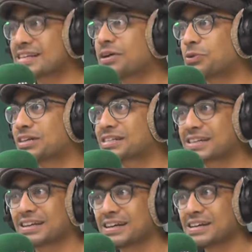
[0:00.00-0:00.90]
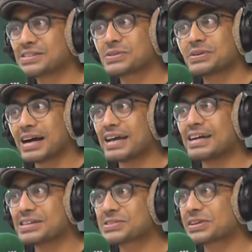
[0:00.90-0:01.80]
like, what is it? So I
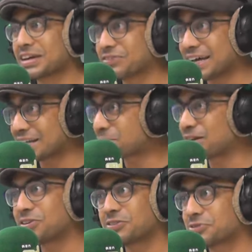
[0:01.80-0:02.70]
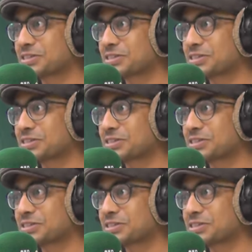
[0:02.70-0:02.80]
understood. If I explain on phone,